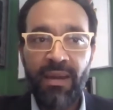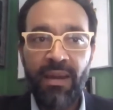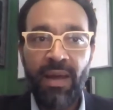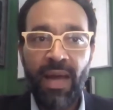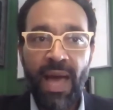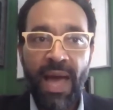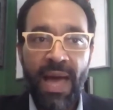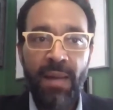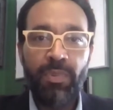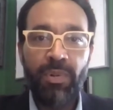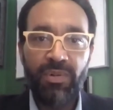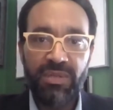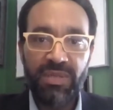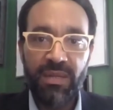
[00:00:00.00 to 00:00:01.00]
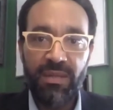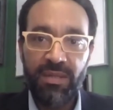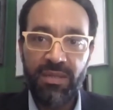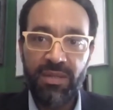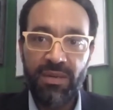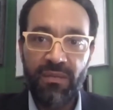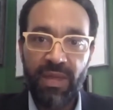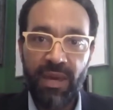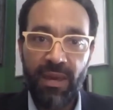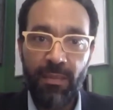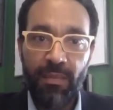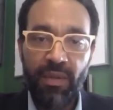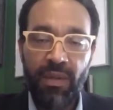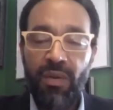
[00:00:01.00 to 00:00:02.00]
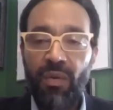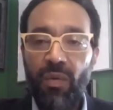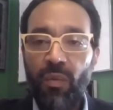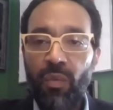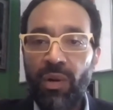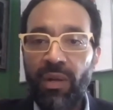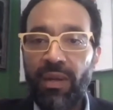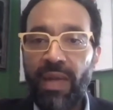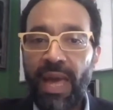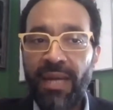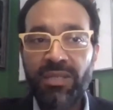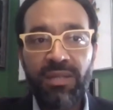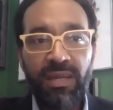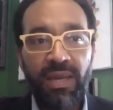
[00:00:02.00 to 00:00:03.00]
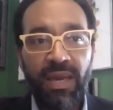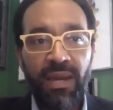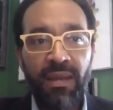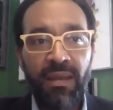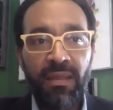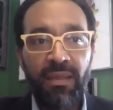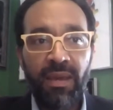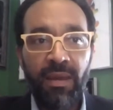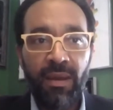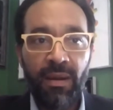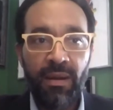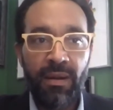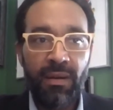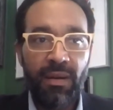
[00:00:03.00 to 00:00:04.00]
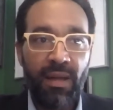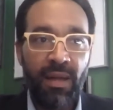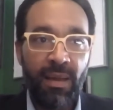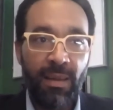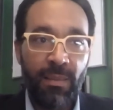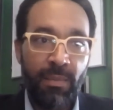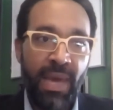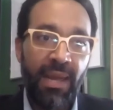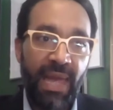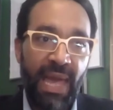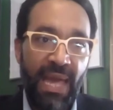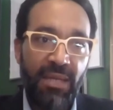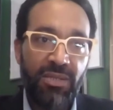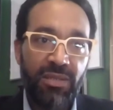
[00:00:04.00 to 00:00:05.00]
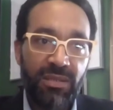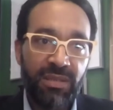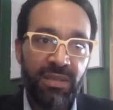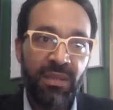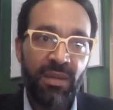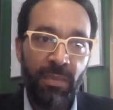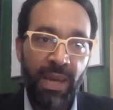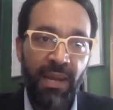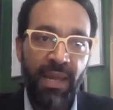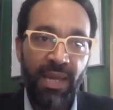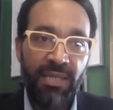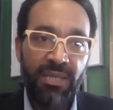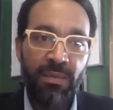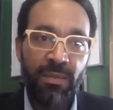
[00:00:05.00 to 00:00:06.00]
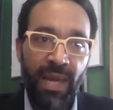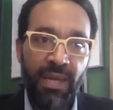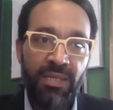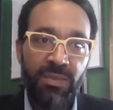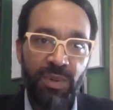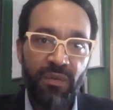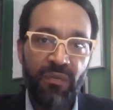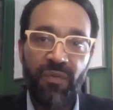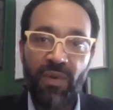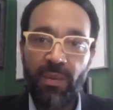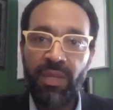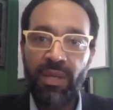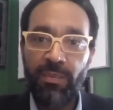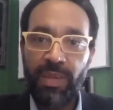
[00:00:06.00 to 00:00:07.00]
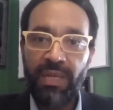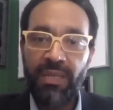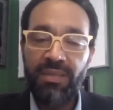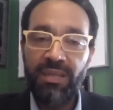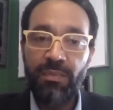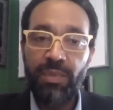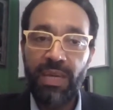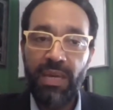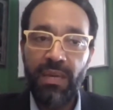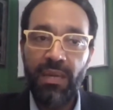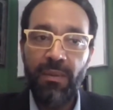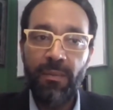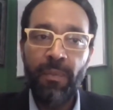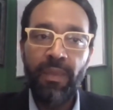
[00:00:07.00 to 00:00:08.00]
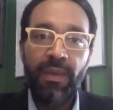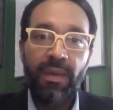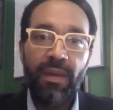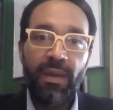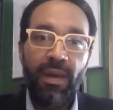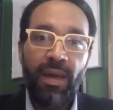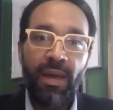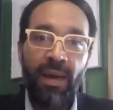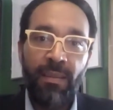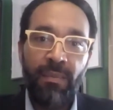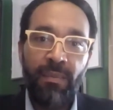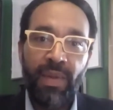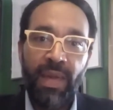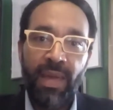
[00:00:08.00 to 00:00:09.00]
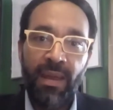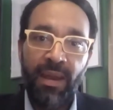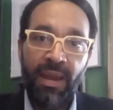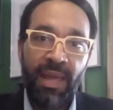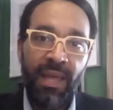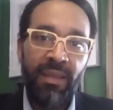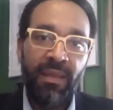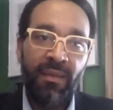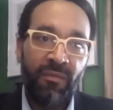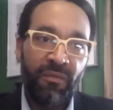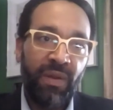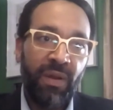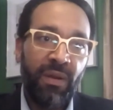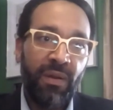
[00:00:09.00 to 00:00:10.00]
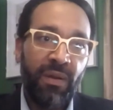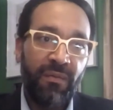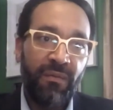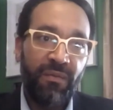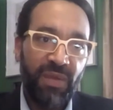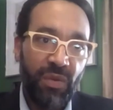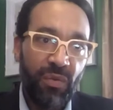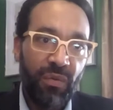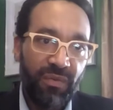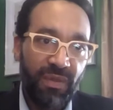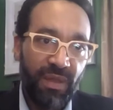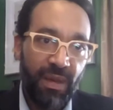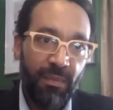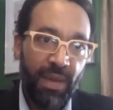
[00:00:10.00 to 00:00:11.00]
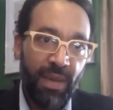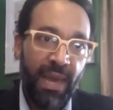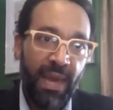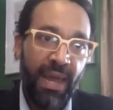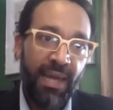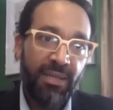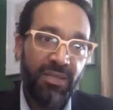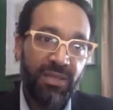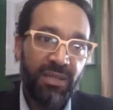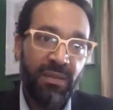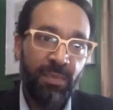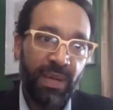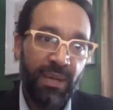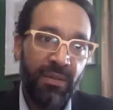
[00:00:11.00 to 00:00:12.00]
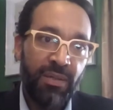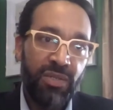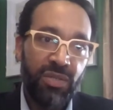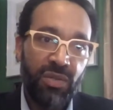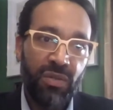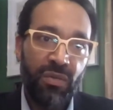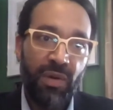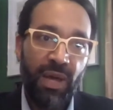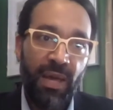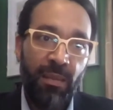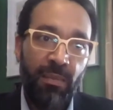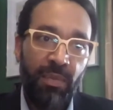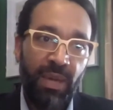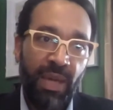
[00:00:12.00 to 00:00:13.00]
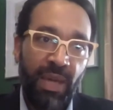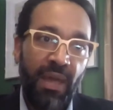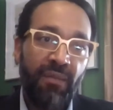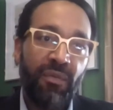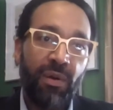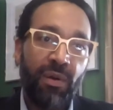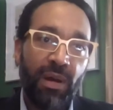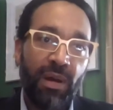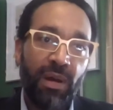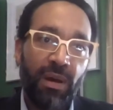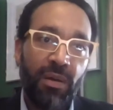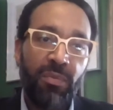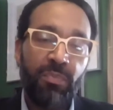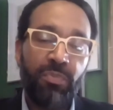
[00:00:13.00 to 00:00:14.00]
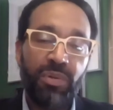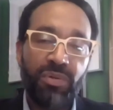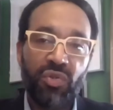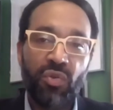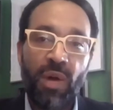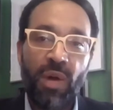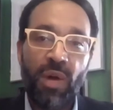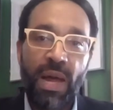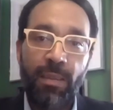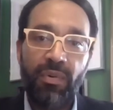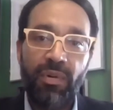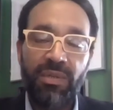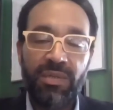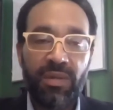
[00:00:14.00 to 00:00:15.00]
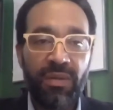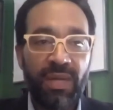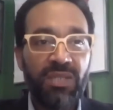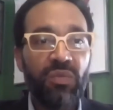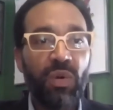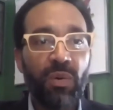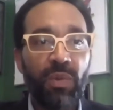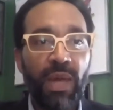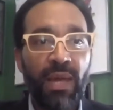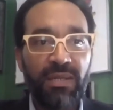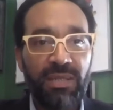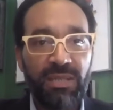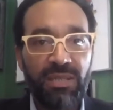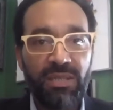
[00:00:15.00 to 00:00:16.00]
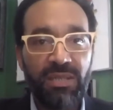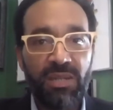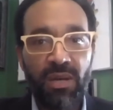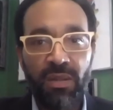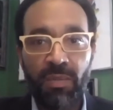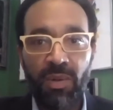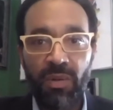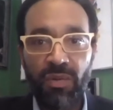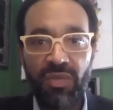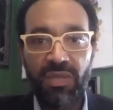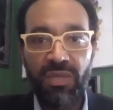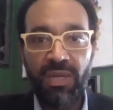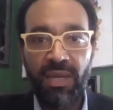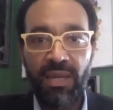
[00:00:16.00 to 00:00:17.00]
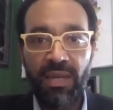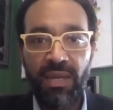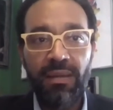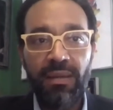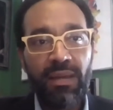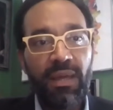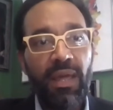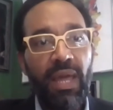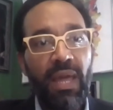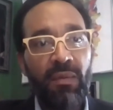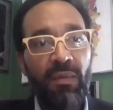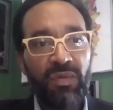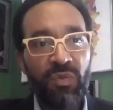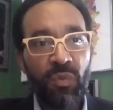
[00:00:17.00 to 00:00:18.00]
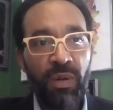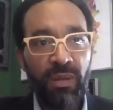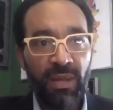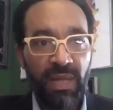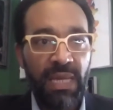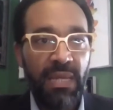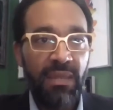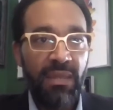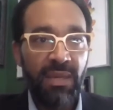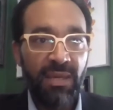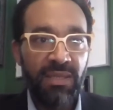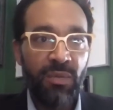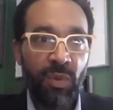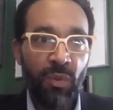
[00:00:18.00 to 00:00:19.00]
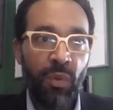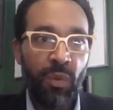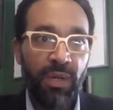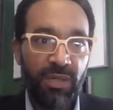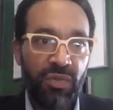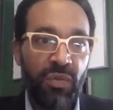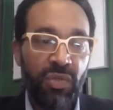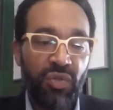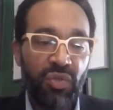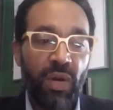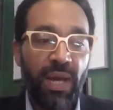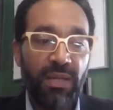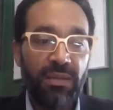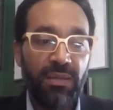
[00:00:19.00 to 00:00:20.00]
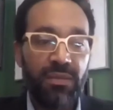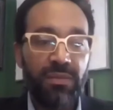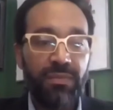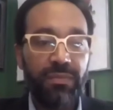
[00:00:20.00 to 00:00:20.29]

a high percentage of them were actually getting their medications and their medication management from their PCP. And that very few of them had actually been to a behavioral health prescriber. And so that's where we actually saw the most need and was one of the key things that we wanted to address.